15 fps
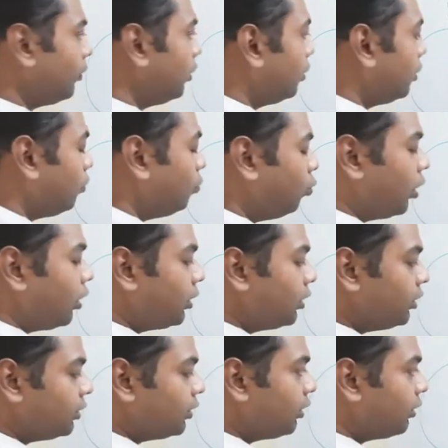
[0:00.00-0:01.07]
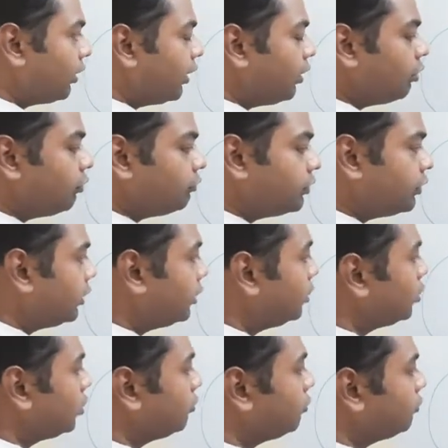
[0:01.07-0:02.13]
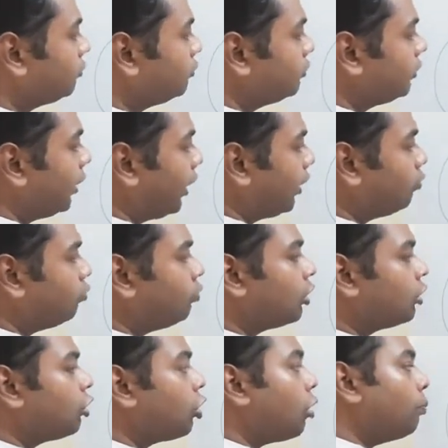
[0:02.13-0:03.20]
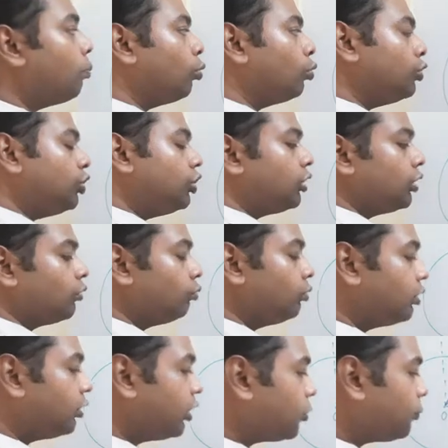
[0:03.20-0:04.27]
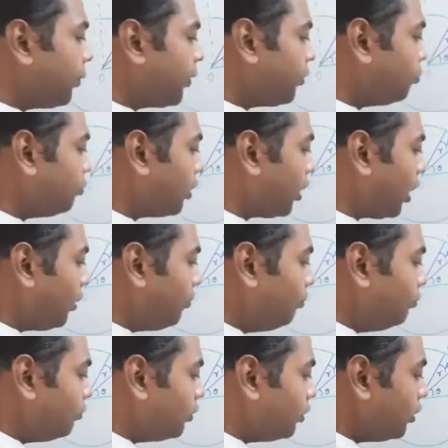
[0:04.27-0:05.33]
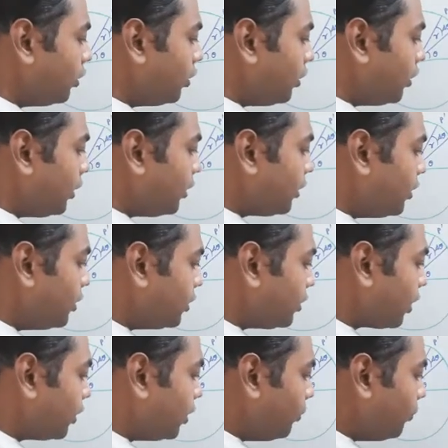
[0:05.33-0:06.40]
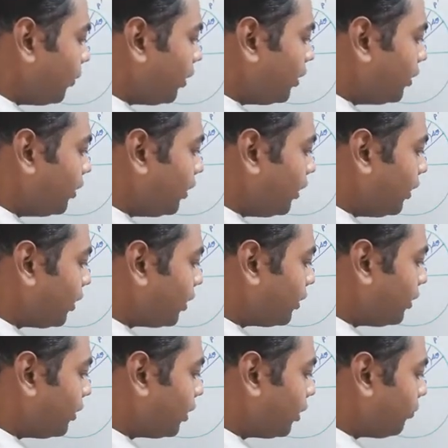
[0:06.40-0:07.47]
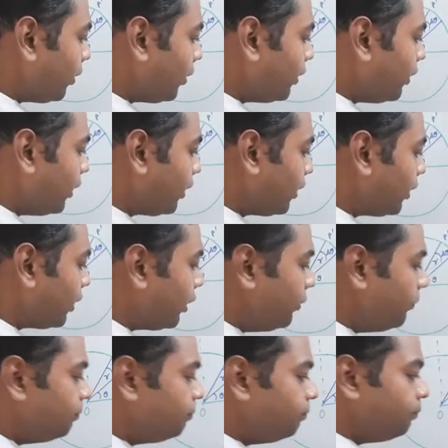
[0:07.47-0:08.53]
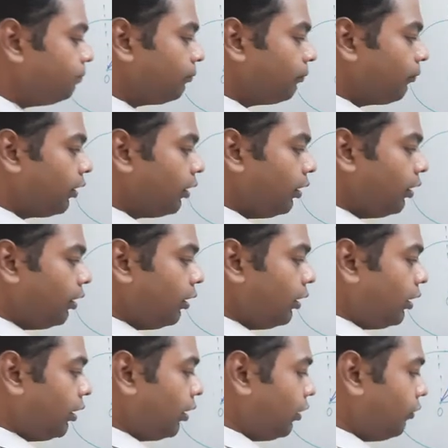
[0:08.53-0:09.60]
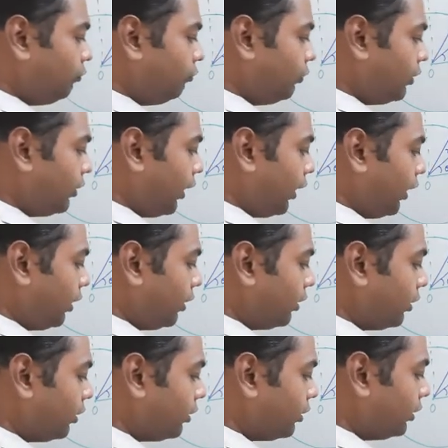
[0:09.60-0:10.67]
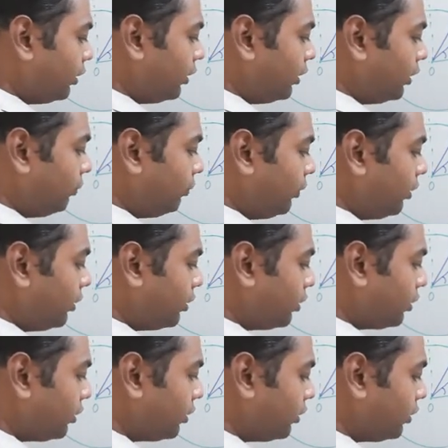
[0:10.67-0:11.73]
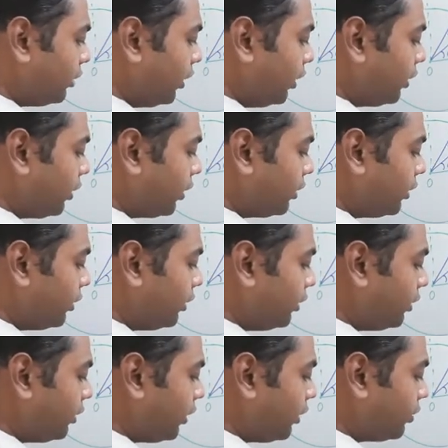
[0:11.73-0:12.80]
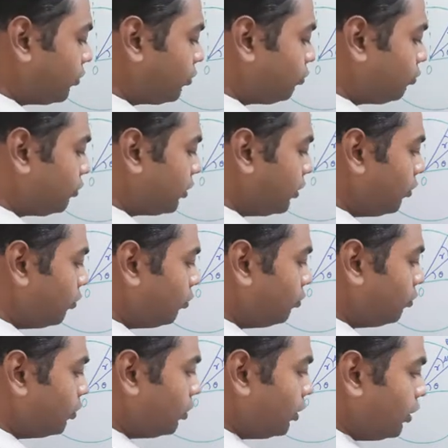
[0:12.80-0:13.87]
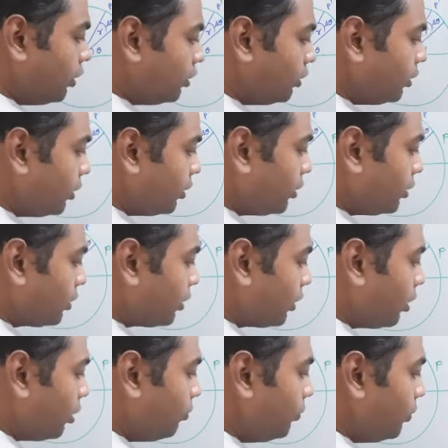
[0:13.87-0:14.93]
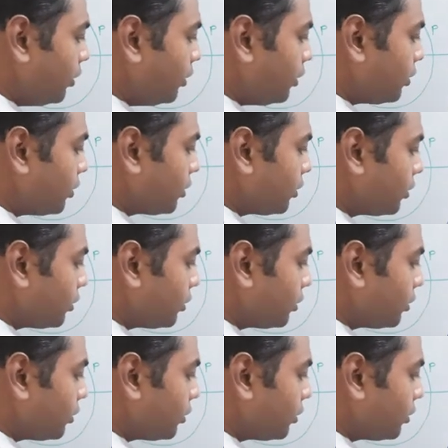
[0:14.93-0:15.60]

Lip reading: Now what is the rate of change of angular position with respect to time? It is nothing but delta theta by delta t. If we take the limit delta t tends to 0, this term is